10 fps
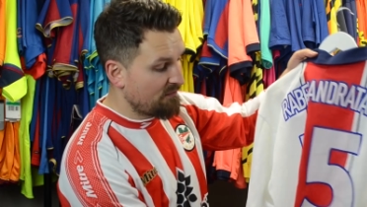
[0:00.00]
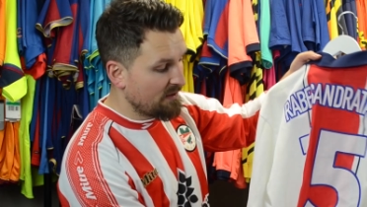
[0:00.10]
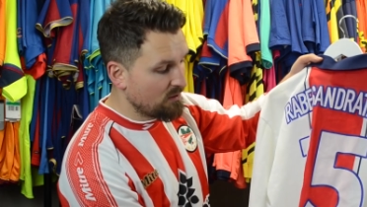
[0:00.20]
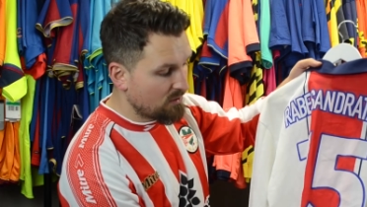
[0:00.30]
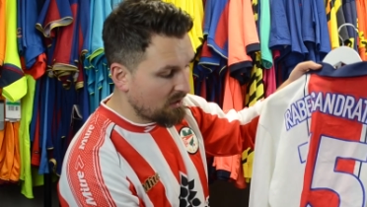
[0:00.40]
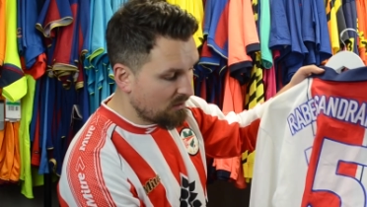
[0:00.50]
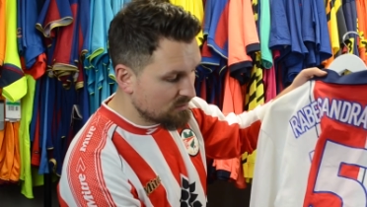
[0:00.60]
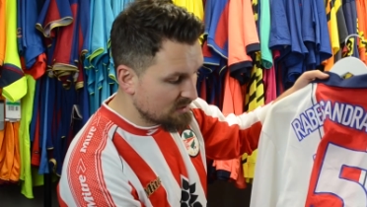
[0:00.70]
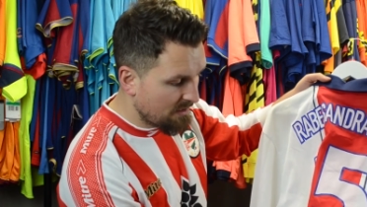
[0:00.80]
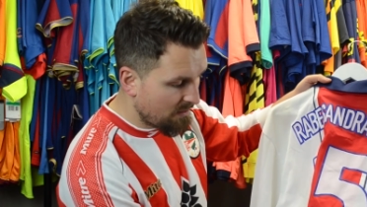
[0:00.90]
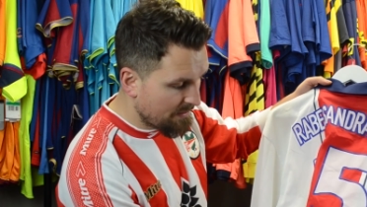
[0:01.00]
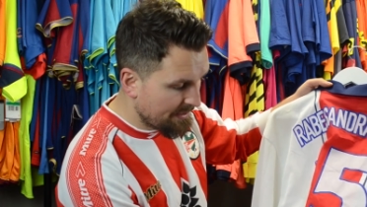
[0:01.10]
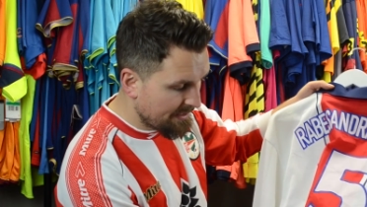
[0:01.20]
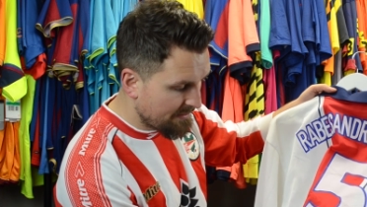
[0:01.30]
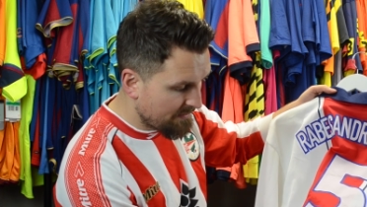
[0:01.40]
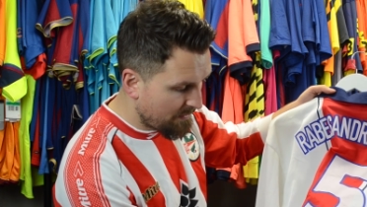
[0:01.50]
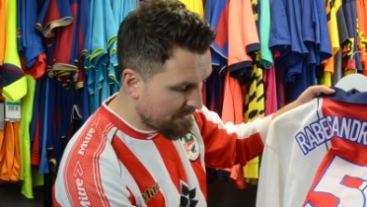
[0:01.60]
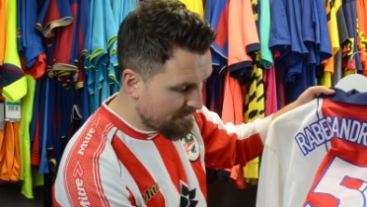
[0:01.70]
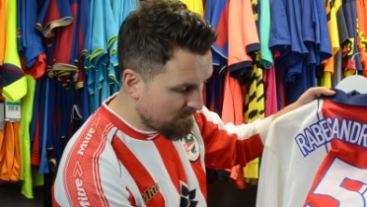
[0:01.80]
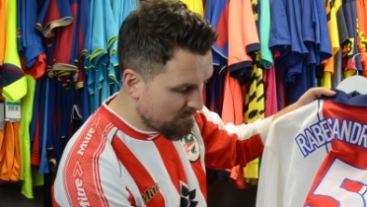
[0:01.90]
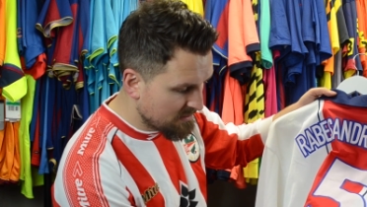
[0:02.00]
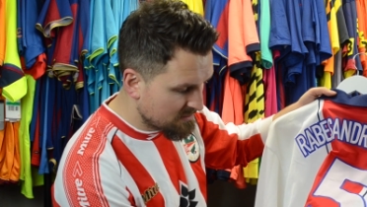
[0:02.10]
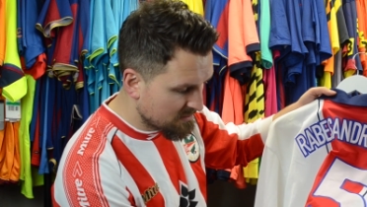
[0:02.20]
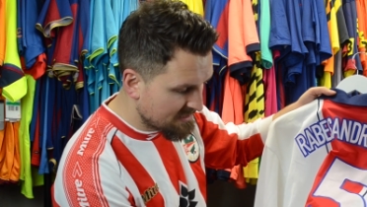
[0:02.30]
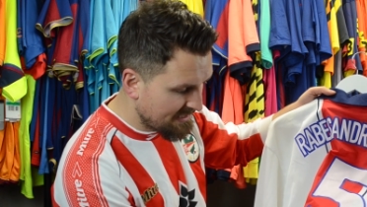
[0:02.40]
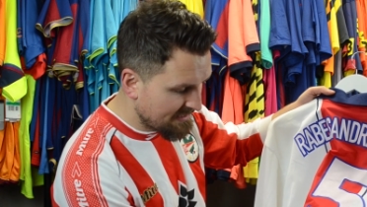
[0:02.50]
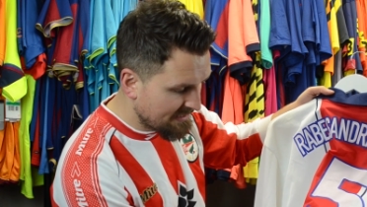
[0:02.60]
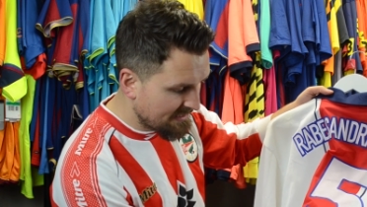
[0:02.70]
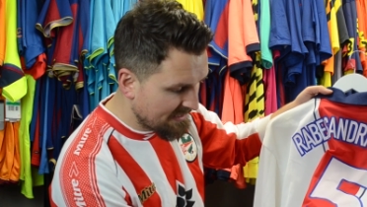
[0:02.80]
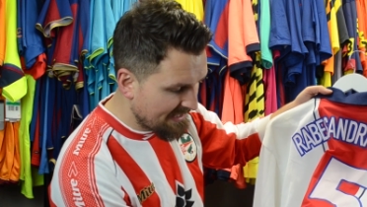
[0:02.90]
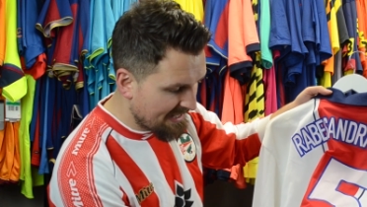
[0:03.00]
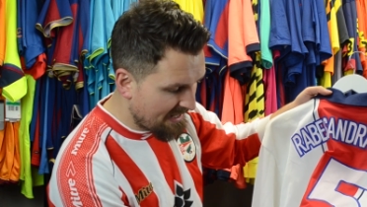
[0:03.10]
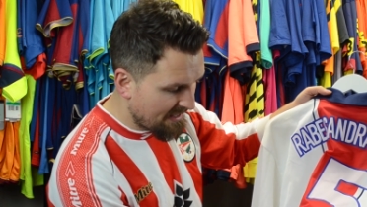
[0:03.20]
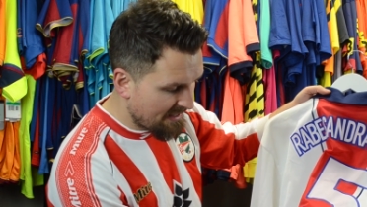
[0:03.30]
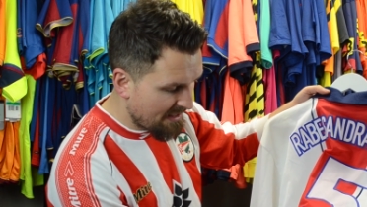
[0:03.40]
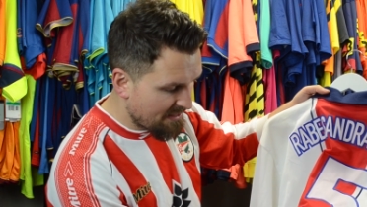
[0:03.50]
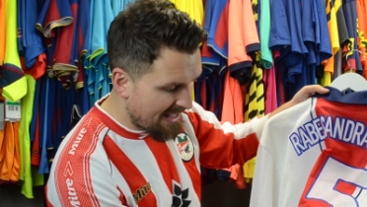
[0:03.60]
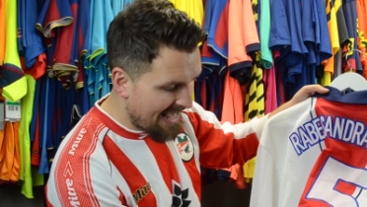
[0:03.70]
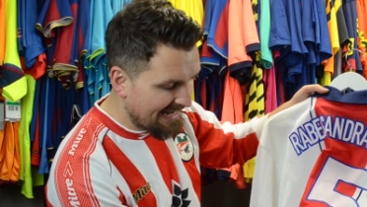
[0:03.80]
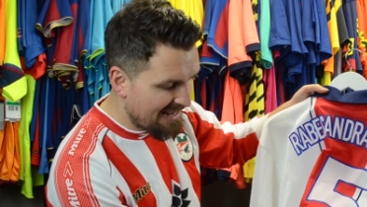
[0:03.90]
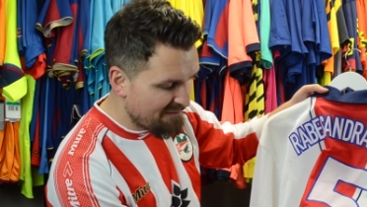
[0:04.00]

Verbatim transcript: If we look closely on the on the numbers, you'll see that the uh, L